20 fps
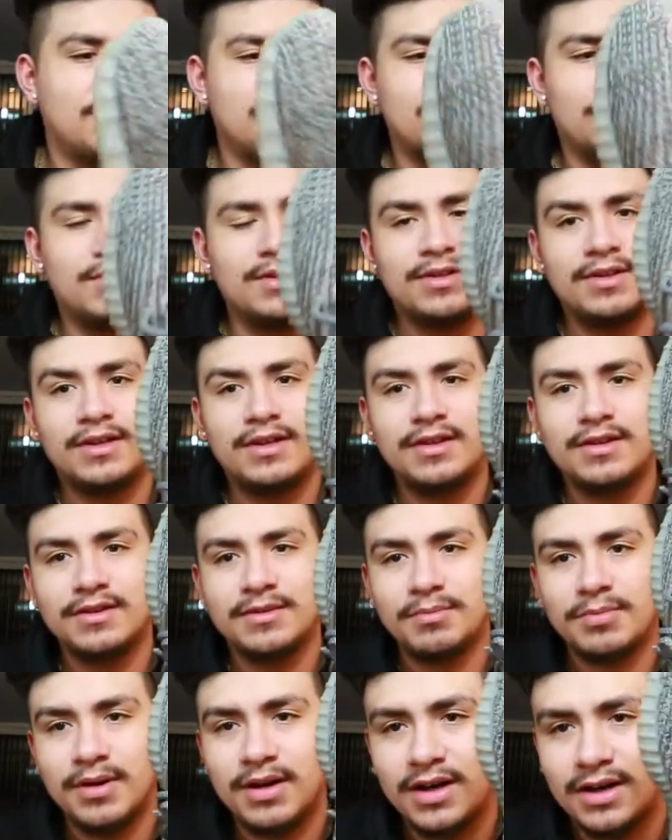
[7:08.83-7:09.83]
when they're in
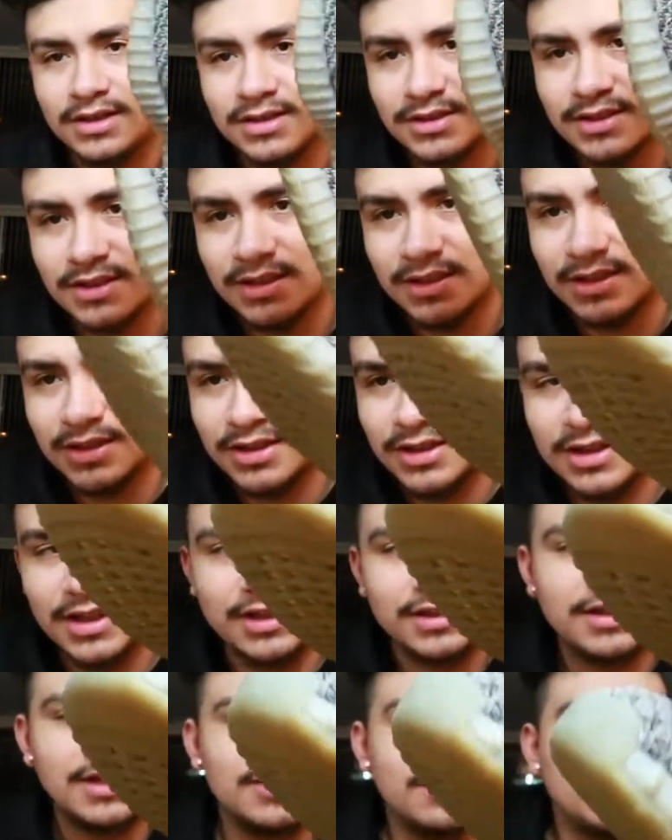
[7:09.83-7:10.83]
their box and shit
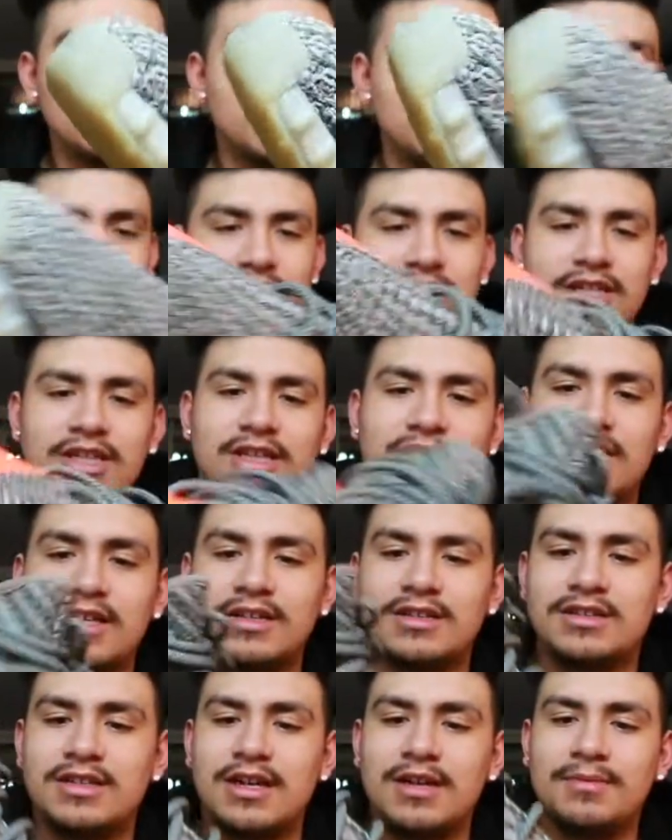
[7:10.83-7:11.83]
like that, or just chilling
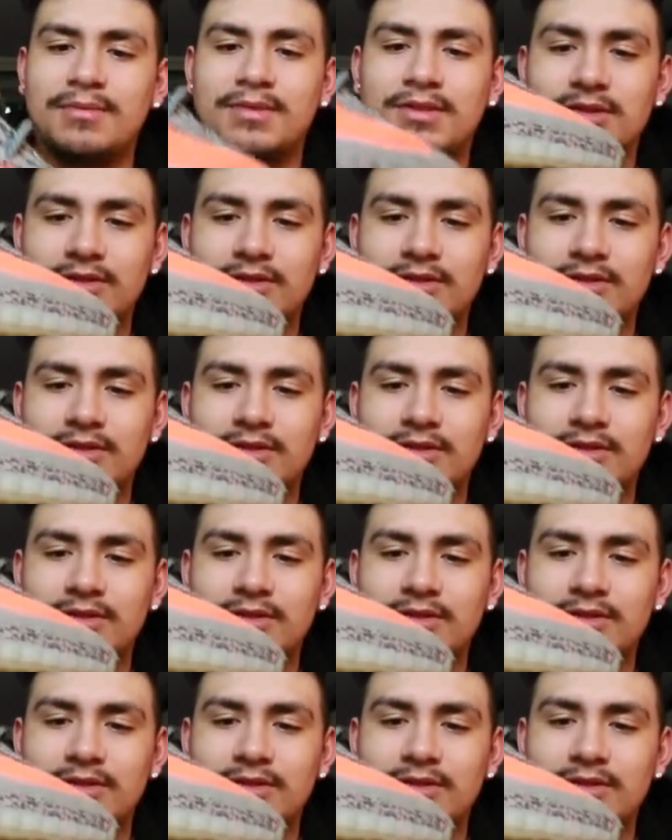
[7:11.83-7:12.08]
on top,